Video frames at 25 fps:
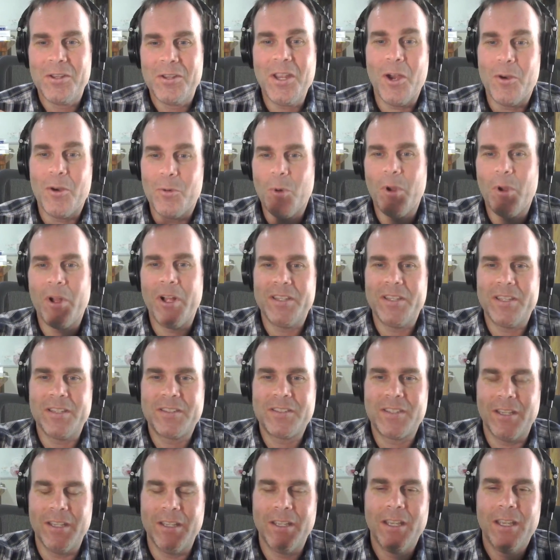Well,
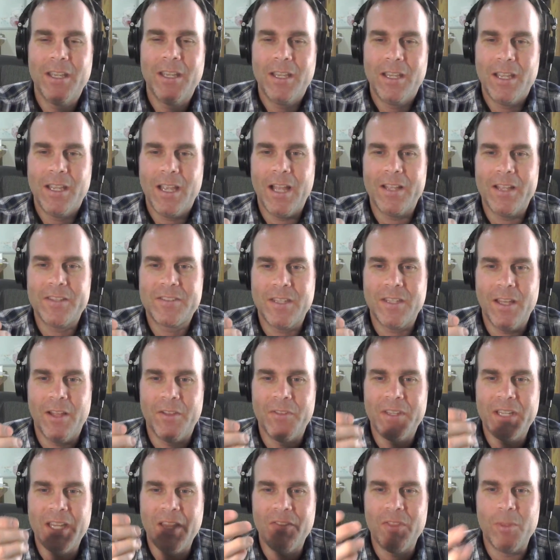I'll
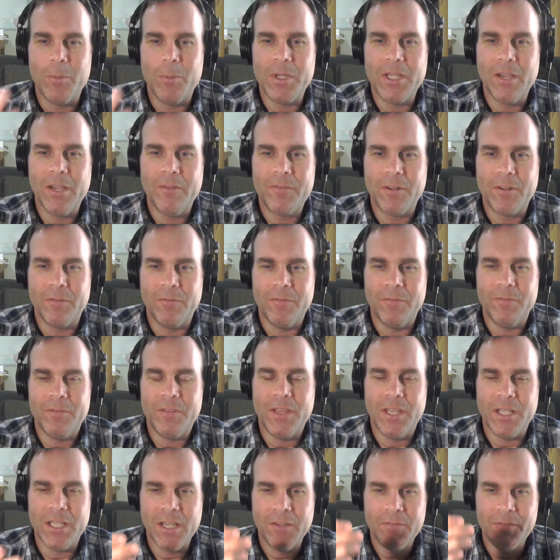give them
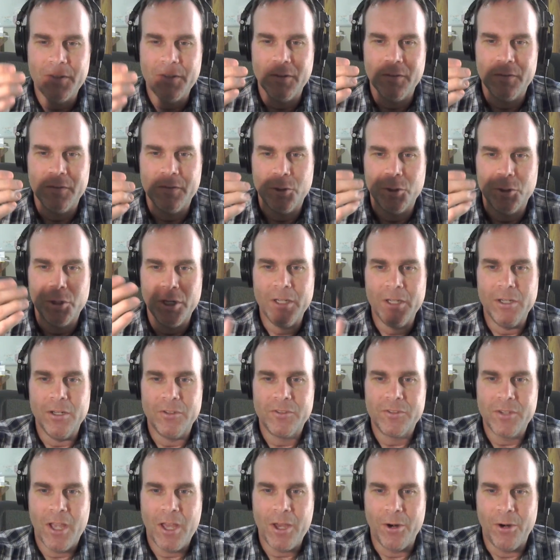the gift of learning to
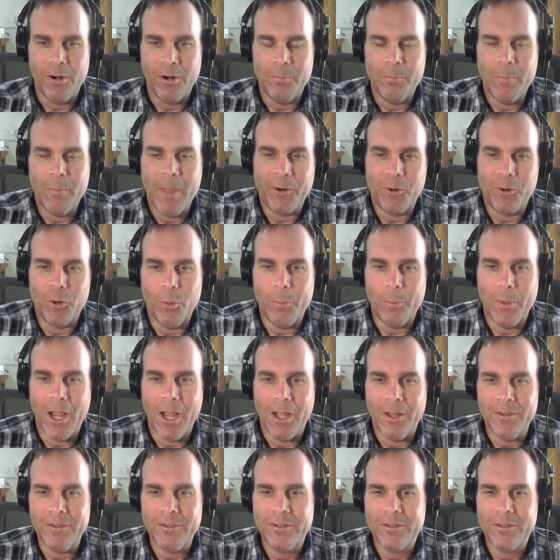solder macro pads.